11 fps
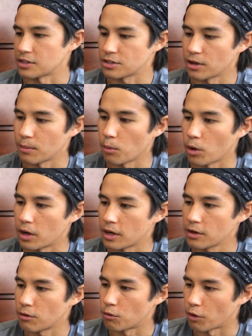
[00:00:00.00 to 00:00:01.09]
snowboard,
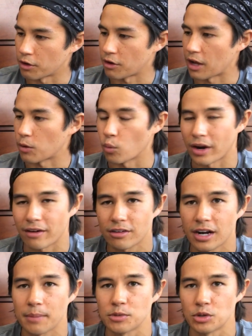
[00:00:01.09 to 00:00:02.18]
run around,
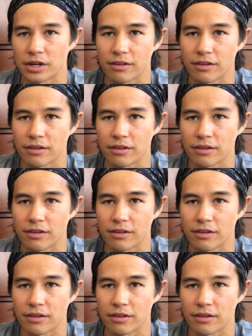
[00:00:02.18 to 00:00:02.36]
whatever I'm doing.